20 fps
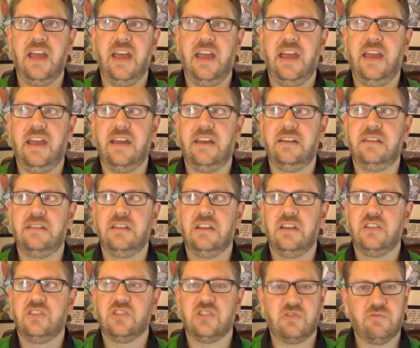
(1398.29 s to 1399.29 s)
and
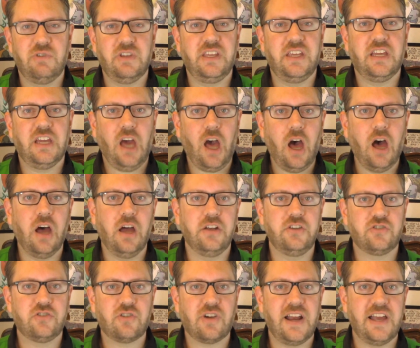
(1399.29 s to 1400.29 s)
just really
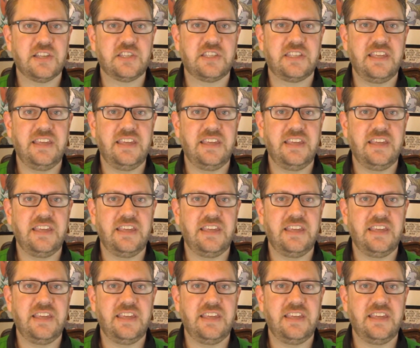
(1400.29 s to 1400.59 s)
contrast